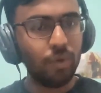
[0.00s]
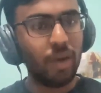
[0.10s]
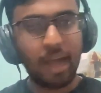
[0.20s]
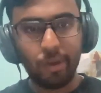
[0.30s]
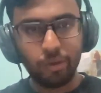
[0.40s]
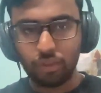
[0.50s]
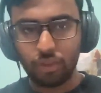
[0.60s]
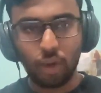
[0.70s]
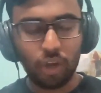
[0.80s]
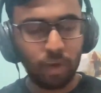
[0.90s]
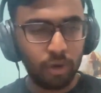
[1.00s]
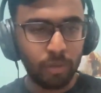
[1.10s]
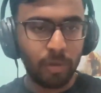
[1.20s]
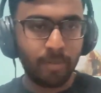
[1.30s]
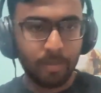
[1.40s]
I also talk a lot
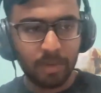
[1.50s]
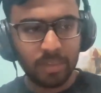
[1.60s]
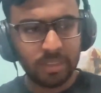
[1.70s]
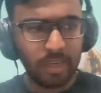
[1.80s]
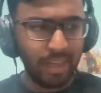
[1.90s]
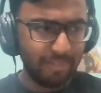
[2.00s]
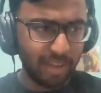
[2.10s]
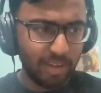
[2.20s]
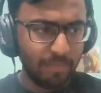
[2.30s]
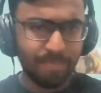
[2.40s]
about my personal life, and